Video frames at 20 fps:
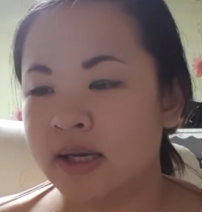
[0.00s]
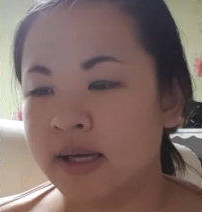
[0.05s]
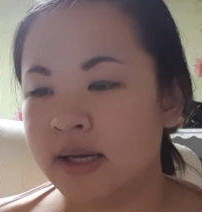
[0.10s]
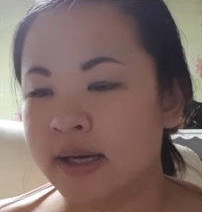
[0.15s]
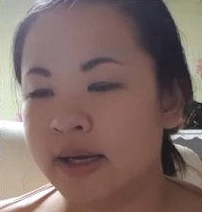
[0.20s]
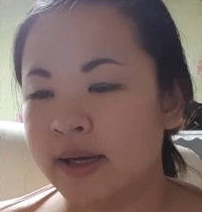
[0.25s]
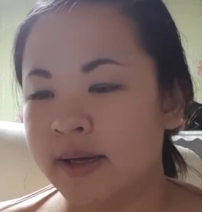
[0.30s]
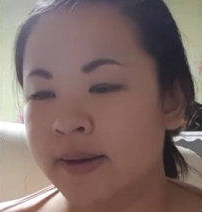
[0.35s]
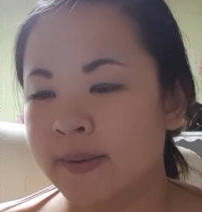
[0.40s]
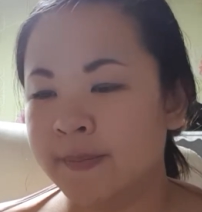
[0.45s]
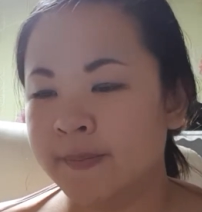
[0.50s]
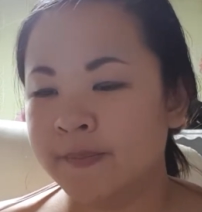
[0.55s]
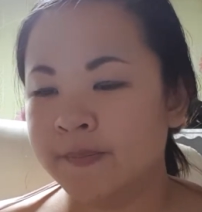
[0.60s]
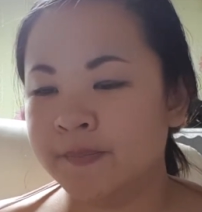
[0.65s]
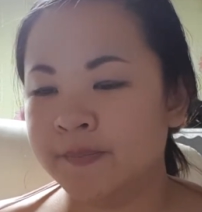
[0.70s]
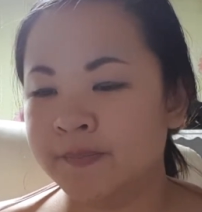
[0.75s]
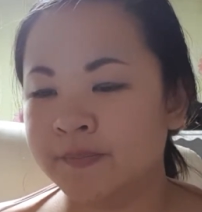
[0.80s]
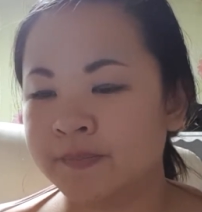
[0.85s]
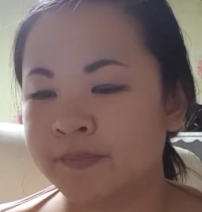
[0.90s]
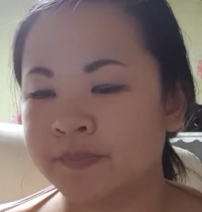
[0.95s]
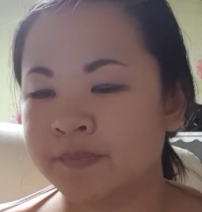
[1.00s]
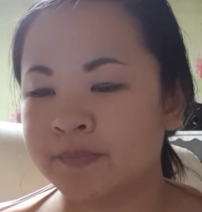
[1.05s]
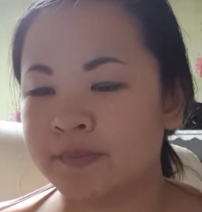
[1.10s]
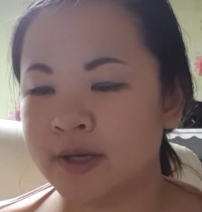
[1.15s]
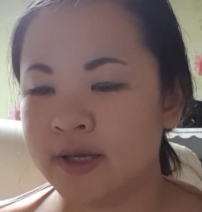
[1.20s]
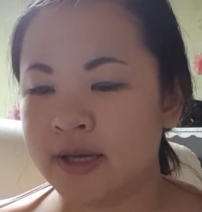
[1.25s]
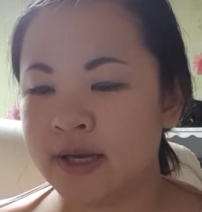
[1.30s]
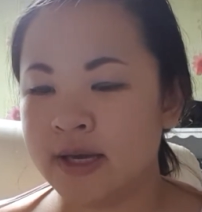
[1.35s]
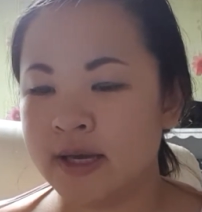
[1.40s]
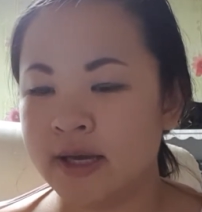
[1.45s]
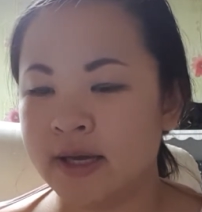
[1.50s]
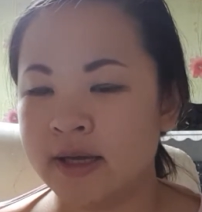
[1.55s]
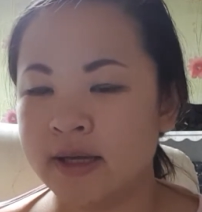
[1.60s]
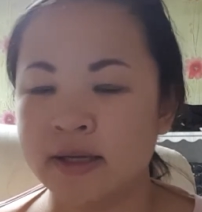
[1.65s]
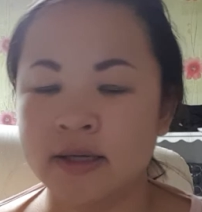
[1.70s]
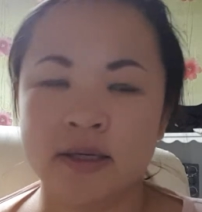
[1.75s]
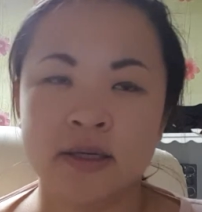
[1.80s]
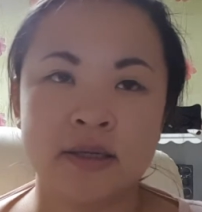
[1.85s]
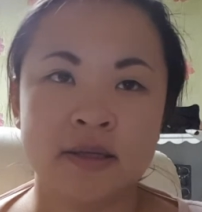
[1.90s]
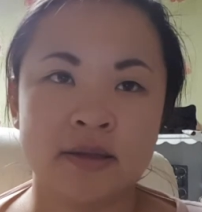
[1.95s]
But yeah,
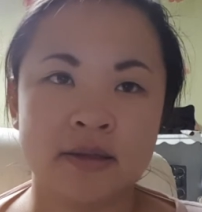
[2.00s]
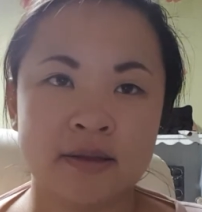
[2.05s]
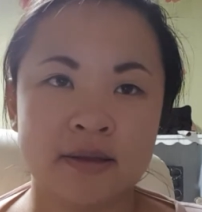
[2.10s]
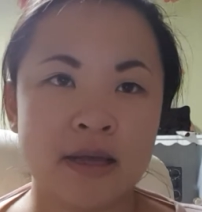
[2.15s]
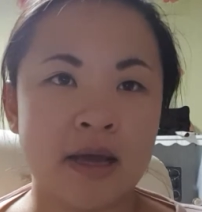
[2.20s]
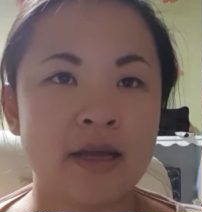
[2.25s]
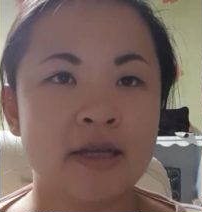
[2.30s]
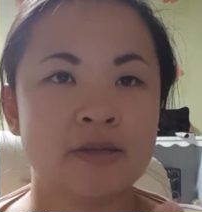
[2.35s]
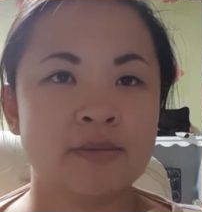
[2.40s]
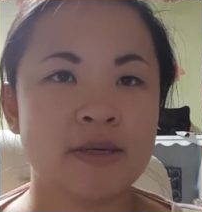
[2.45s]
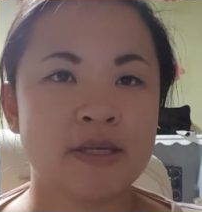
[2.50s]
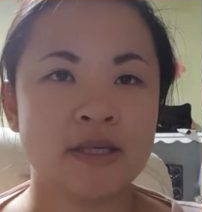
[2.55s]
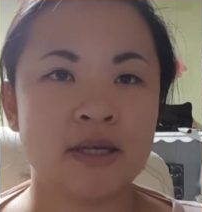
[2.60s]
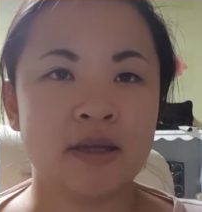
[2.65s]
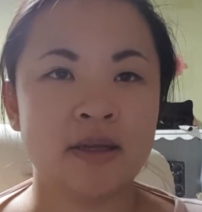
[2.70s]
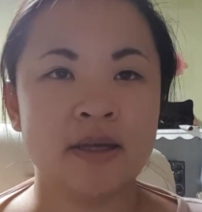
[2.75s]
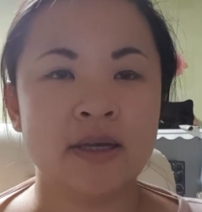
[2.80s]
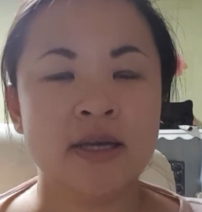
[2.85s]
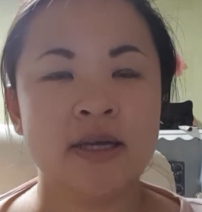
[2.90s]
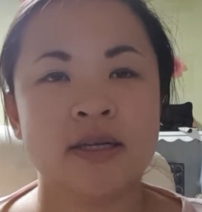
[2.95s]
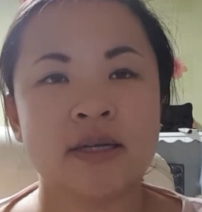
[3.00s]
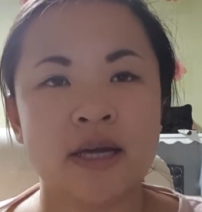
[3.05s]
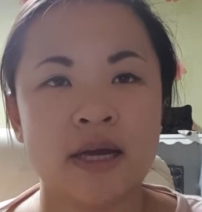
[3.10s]
that is basically it.